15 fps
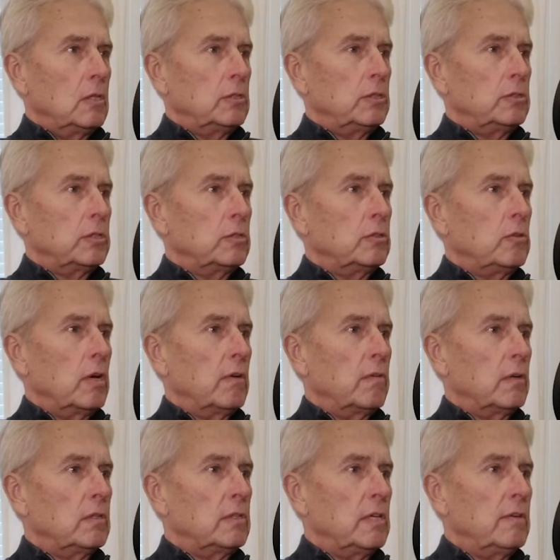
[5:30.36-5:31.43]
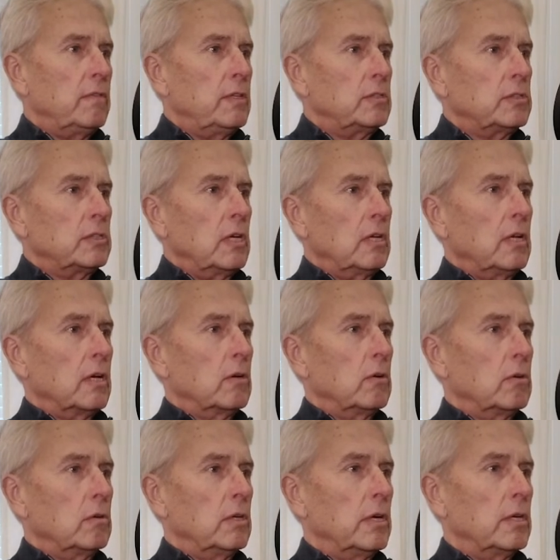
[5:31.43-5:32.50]
She says, do you have a TV set? And I
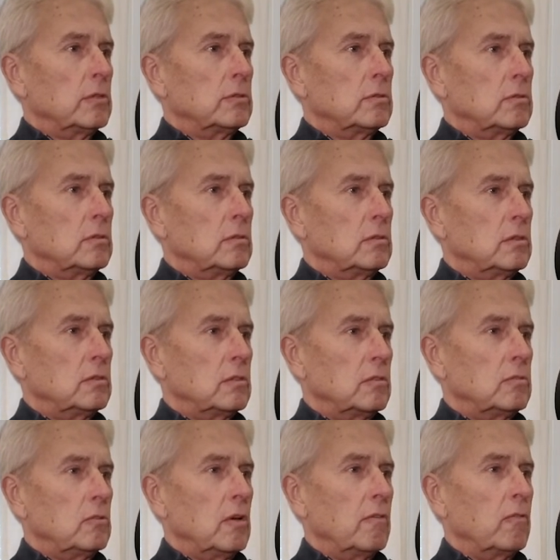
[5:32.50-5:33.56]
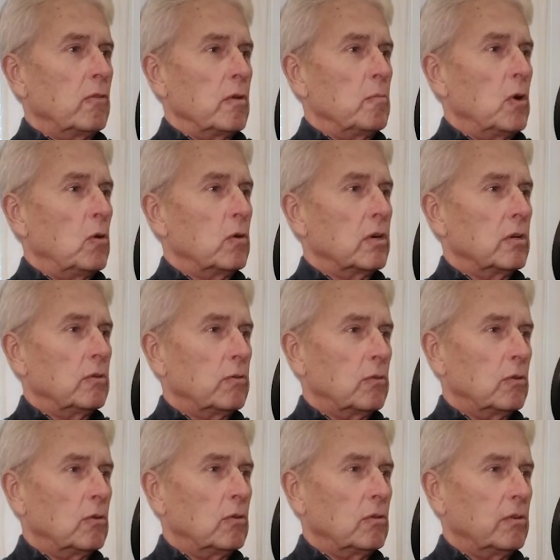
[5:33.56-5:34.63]
go, yes. She says, do you have a remote
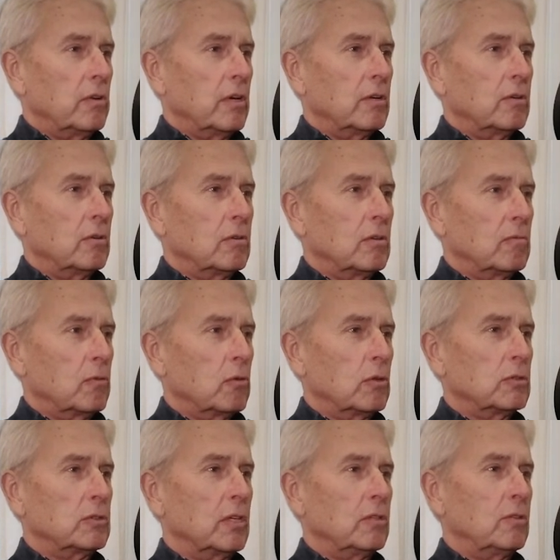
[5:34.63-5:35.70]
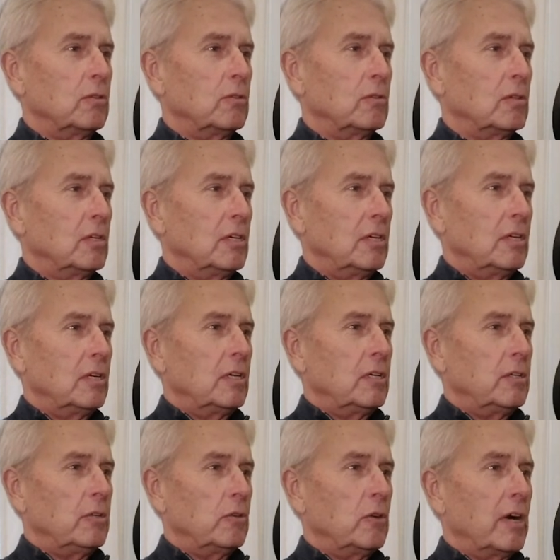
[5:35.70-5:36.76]
control? And I go, of course I do.
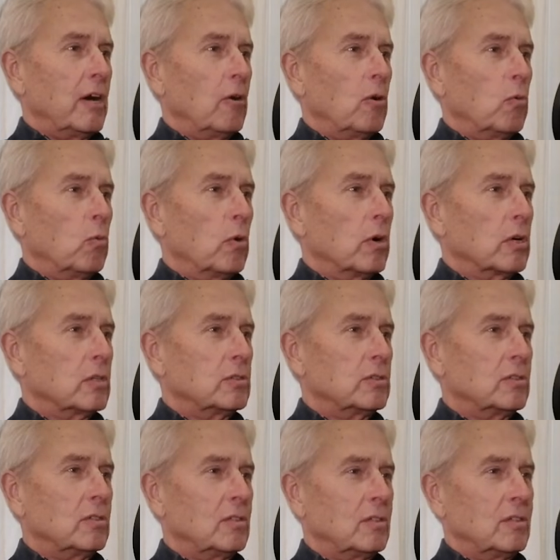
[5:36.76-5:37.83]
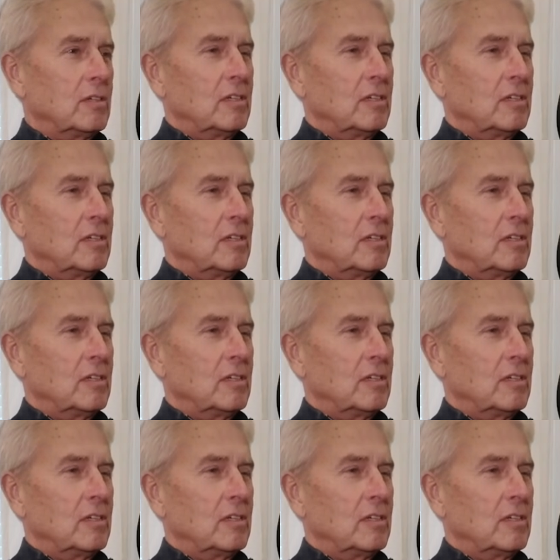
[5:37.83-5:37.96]
Do you know how it works?